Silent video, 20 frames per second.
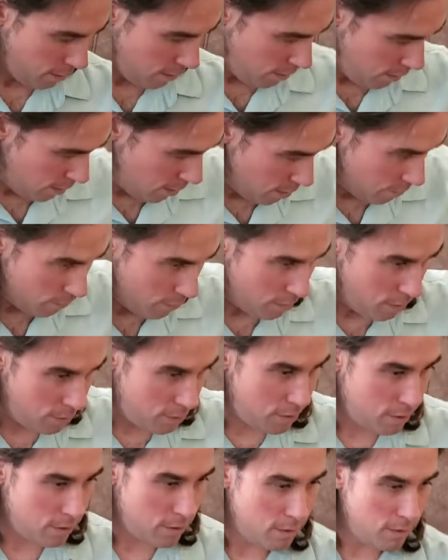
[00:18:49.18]
I have
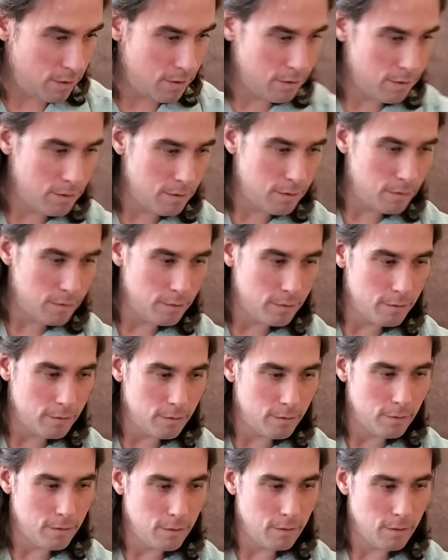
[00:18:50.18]
this
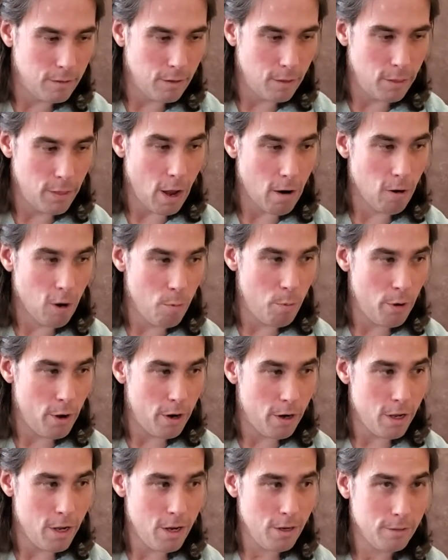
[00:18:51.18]

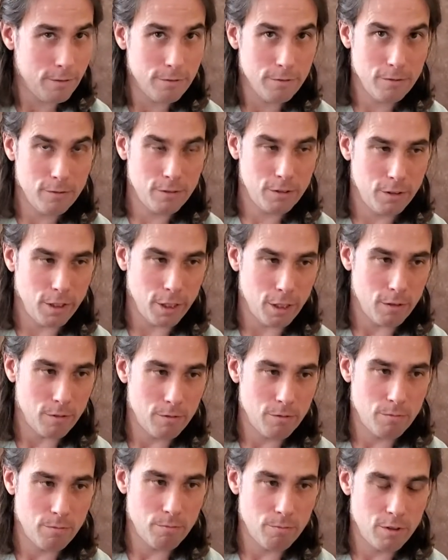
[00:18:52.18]
TheraPutty. It's like
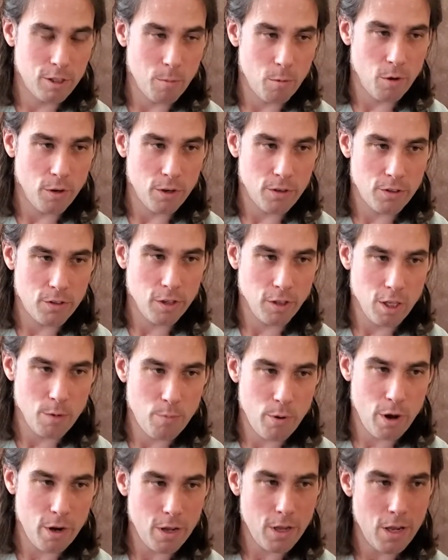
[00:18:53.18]
similar to Silly
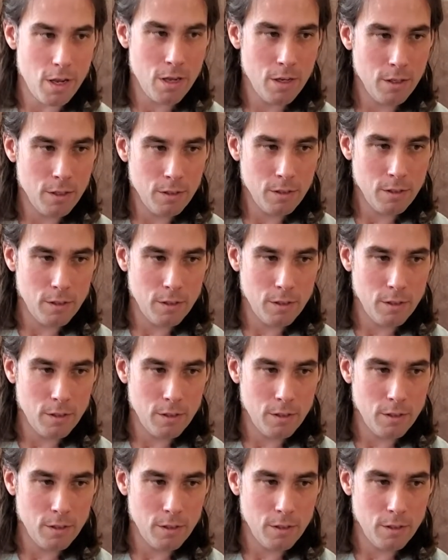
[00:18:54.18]
Putty.